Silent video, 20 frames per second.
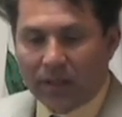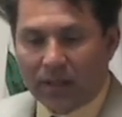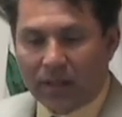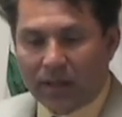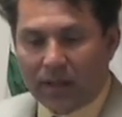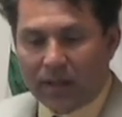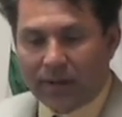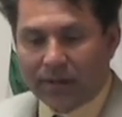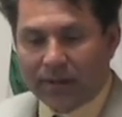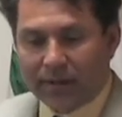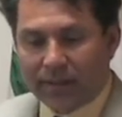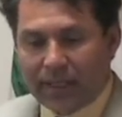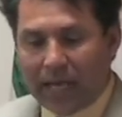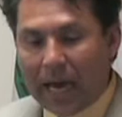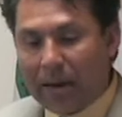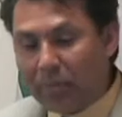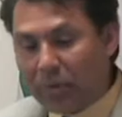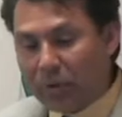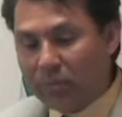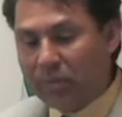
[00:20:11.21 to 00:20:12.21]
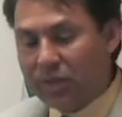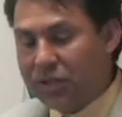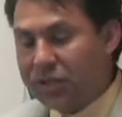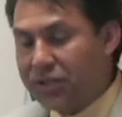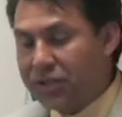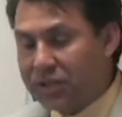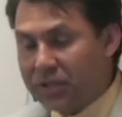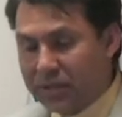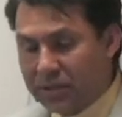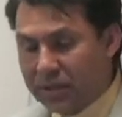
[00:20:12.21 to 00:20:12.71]
Uh, the capital
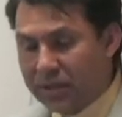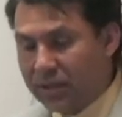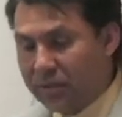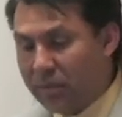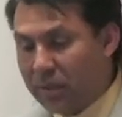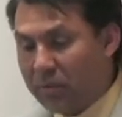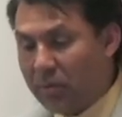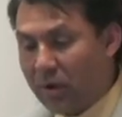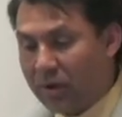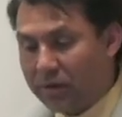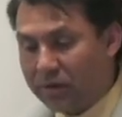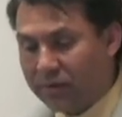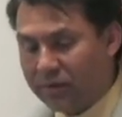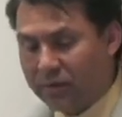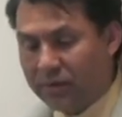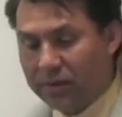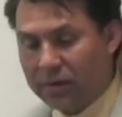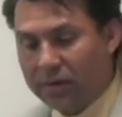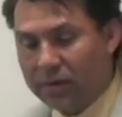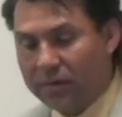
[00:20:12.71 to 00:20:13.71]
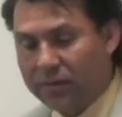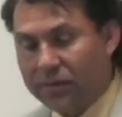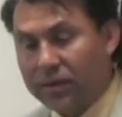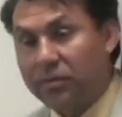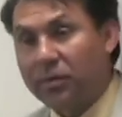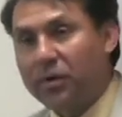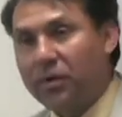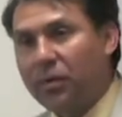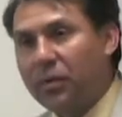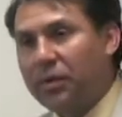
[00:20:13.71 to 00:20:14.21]
budget is a big part of, of
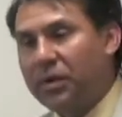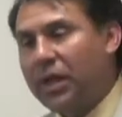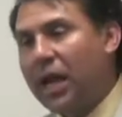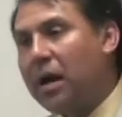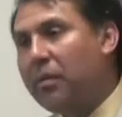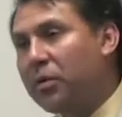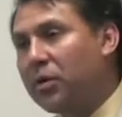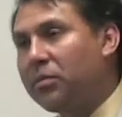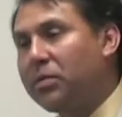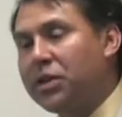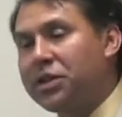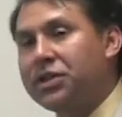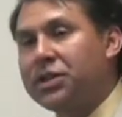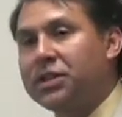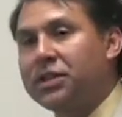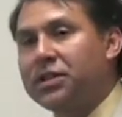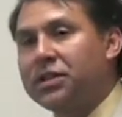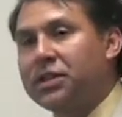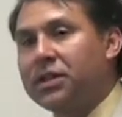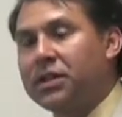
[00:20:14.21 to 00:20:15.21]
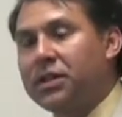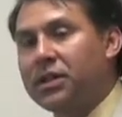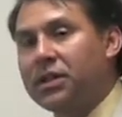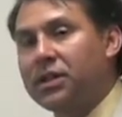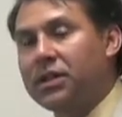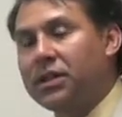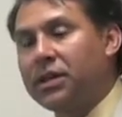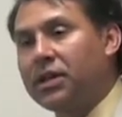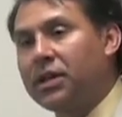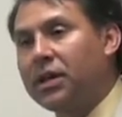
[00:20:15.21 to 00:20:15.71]
some of the, the capital budget is the
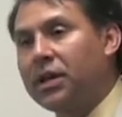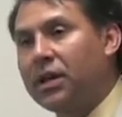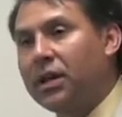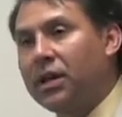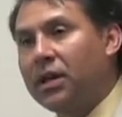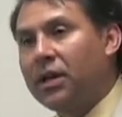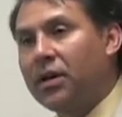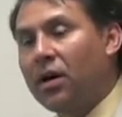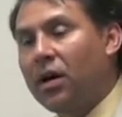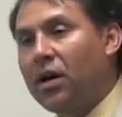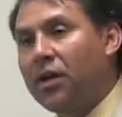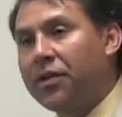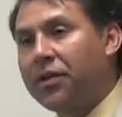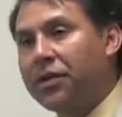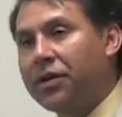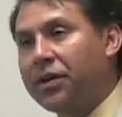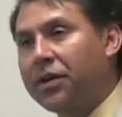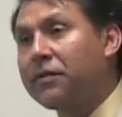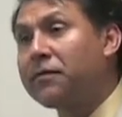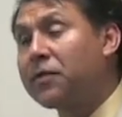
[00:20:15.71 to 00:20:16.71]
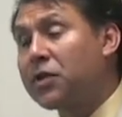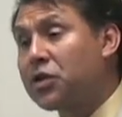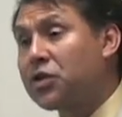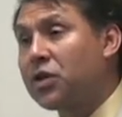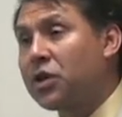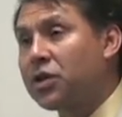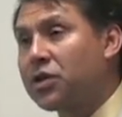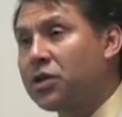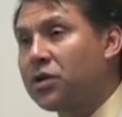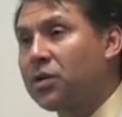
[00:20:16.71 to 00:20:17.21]
uh, all the
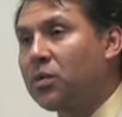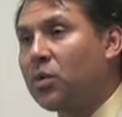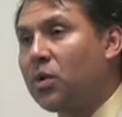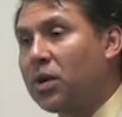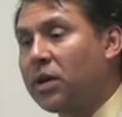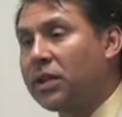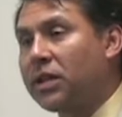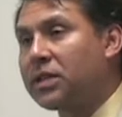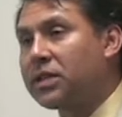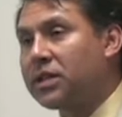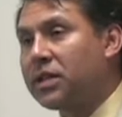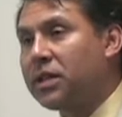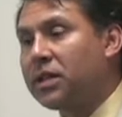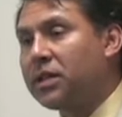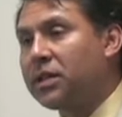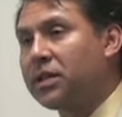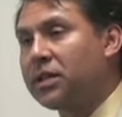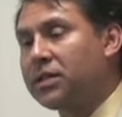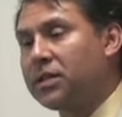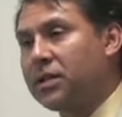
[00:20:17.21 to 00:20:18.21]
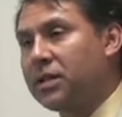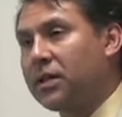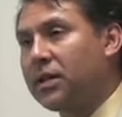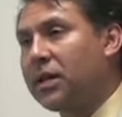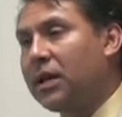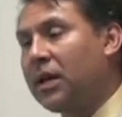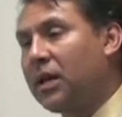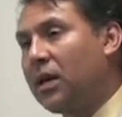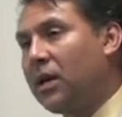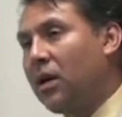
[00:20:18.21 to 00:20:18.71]
infrastructure work that's done. It's uh,
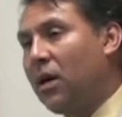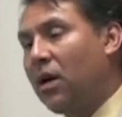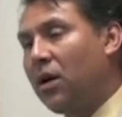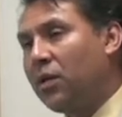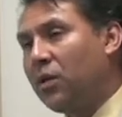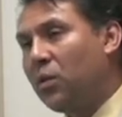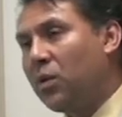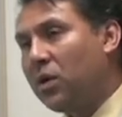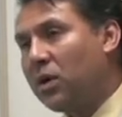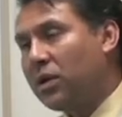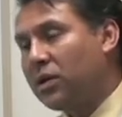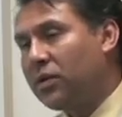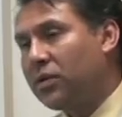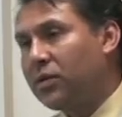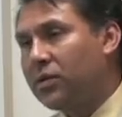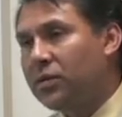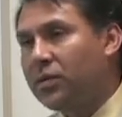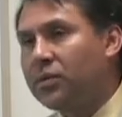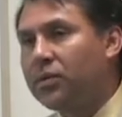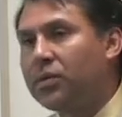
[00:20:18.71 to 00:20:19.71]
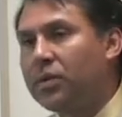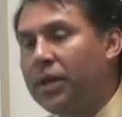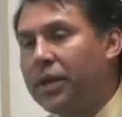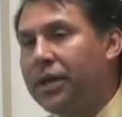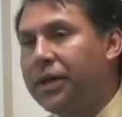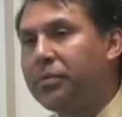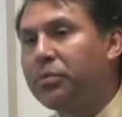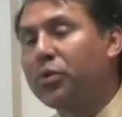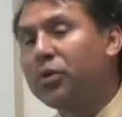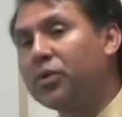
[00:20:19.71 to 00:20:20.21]
all the work to uh,
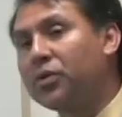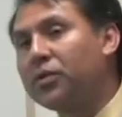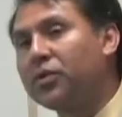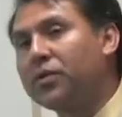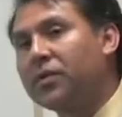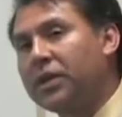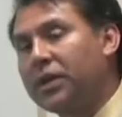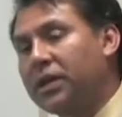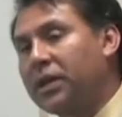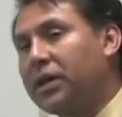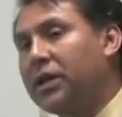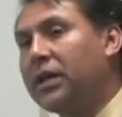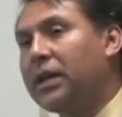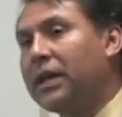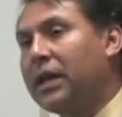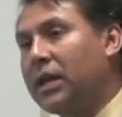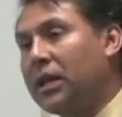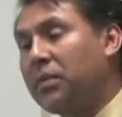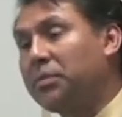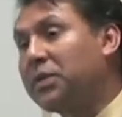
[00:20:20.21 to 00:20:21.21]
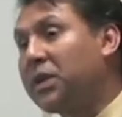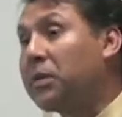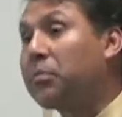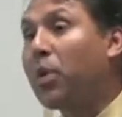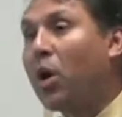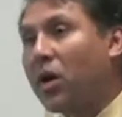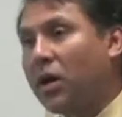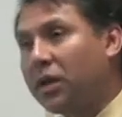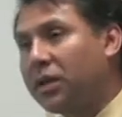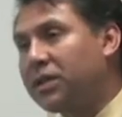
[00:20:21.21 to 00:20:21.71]
improve uh, and update
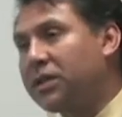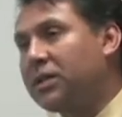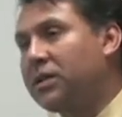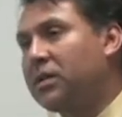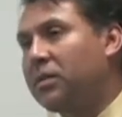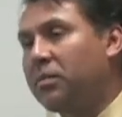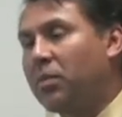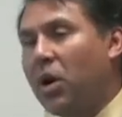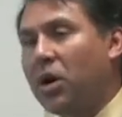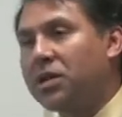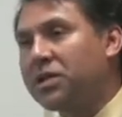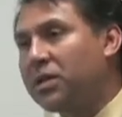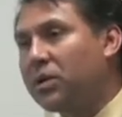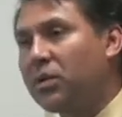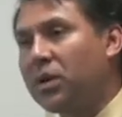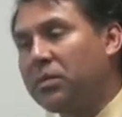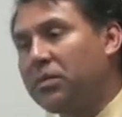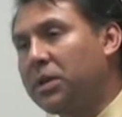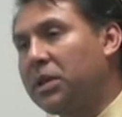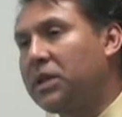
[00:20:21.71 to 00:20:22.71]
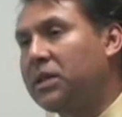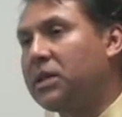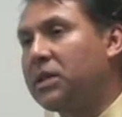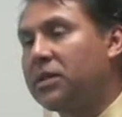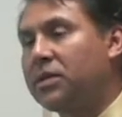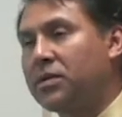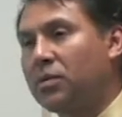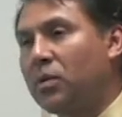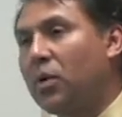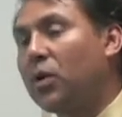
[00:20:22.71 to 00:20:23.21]
parks, parks equipment.
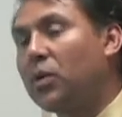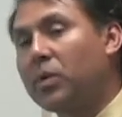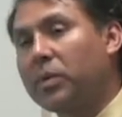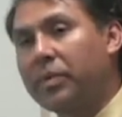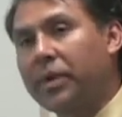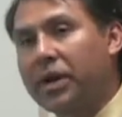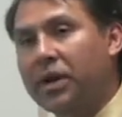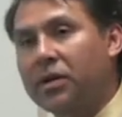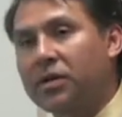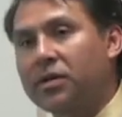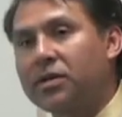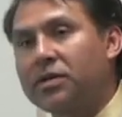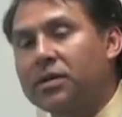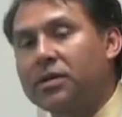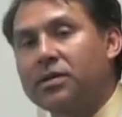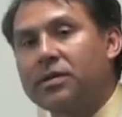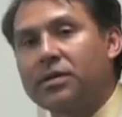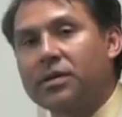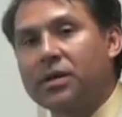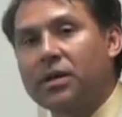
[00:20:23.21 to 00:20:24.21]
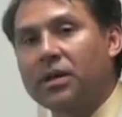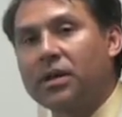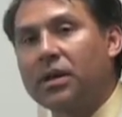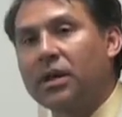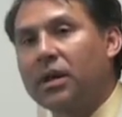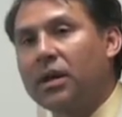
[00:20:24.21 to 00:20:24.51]
It's road repairs. It's uh,